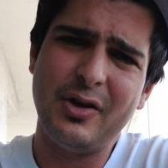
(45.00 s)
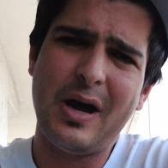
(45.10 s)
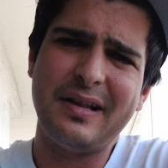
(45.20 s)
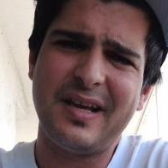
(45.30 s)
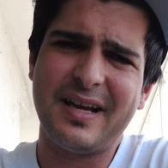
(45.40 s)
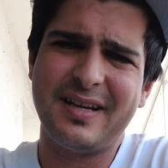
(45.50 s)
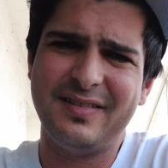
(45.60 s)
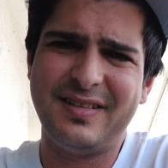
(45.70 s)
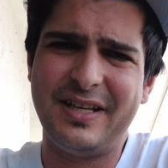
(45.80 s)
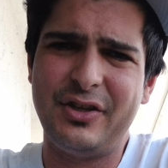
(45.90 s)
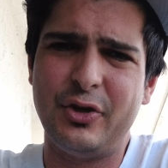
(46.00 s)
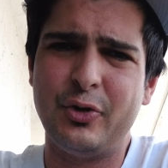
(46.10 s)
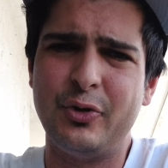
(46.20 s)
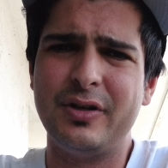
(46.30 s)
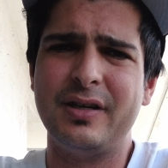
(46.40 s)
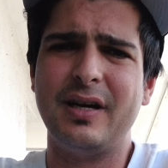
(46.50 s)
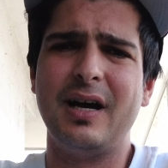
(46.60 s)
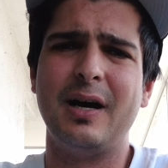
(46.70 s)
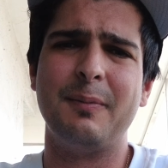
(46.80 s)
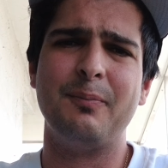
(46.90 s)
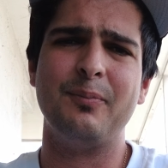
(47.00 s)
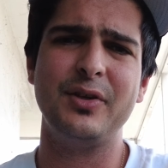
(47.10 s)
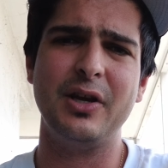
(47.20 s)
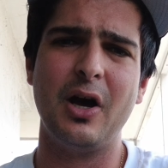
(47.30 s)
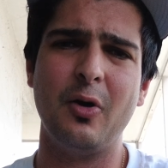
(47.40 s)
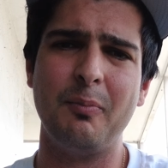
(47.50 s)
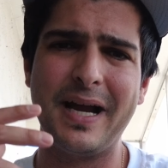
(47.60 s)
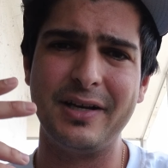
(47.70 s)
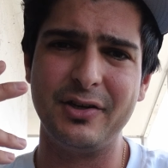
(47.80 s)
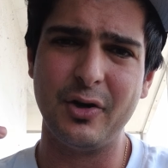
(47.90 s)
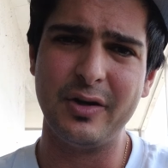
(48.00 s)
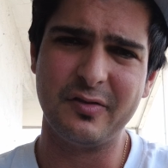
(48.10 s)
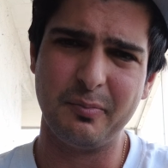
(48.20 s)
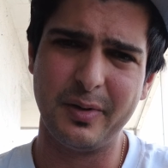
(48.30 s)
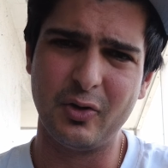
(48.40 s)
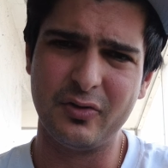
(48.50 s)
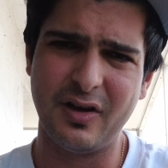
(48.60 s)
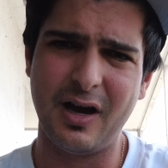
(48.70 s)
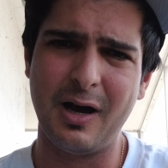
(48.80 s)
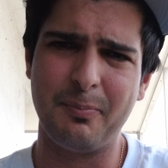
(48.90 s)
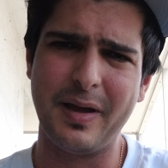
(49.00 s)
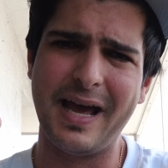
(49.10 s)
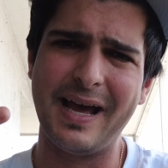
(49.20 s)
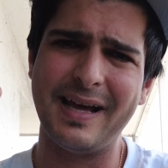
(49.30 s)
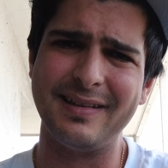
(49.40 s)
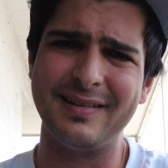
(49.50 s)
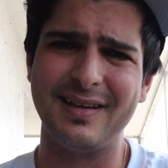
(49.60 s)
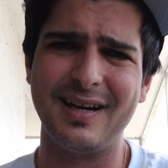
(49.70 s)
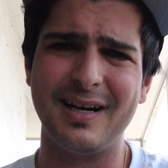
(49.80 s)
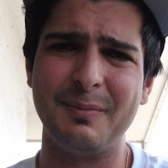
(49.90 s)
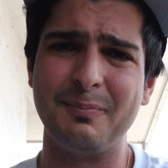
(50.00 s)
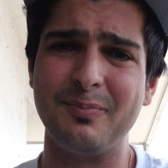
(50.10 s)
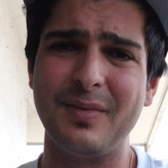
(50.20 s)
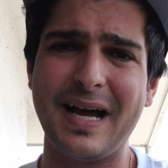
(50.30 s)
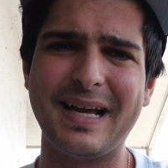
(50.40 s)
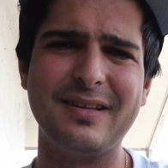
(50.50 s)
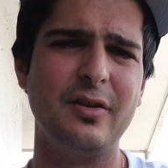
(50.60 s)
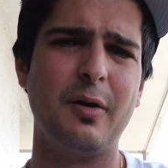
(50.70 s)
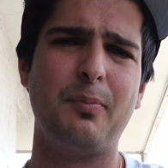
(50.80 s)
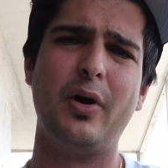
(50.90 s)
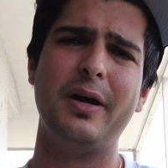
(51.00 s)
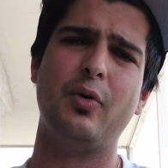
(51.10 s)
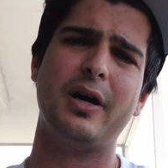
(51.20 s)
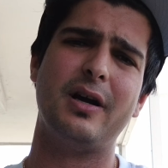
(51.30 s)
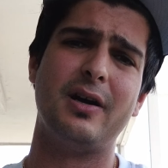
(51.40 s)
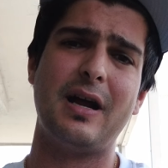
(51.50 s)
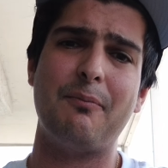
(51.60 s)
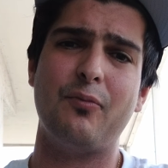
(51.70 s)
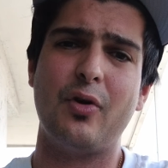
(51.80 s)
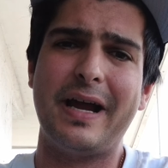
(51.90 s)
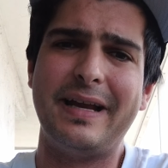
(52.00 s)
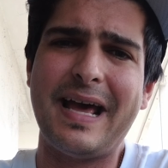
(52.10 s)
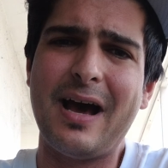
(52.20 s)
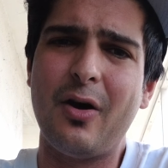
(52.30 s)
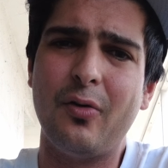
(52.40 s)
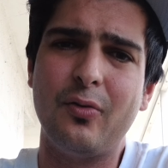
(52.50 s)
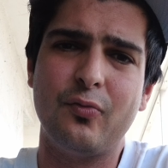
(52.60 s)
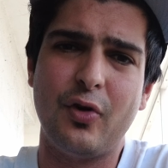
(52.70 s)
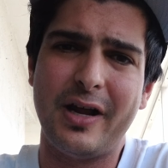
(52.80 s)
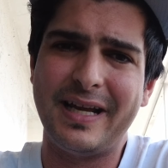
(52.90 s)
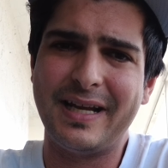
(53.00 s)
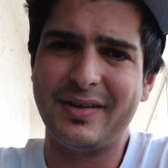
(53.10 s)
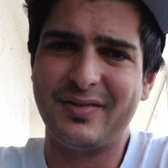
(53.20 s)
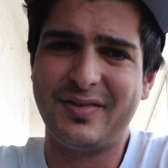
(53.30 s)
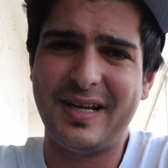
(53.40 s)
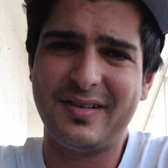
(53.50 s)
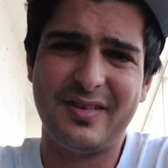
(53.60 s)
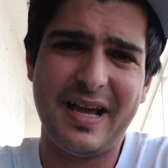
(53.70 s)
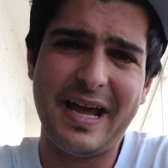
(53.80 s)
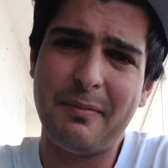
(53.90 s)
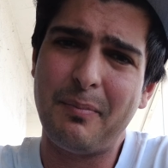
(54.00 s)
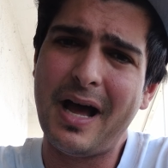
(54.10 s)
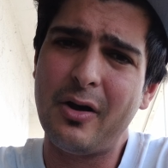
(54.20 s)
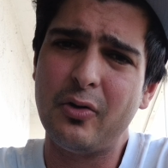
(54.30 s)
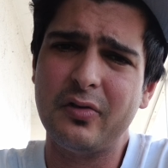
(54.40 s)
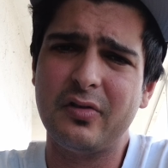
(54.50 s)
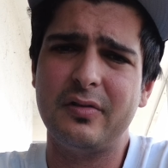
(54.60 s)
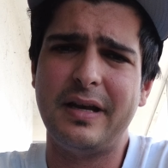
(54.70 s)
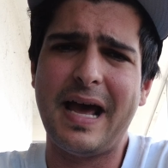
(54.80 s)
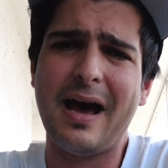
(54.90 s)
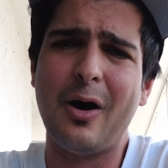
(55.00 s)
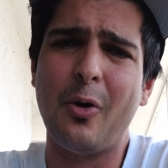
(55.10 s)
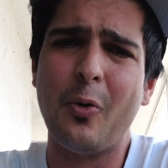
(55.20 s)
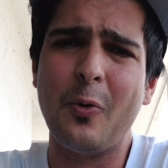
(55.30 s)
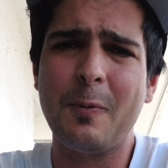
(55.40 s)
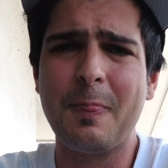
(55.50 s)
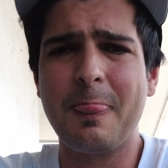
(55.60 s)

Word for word: you know, as I continued, um, you know, my endurance built up, and um, I got to the point where I'm right now running six to eight miles now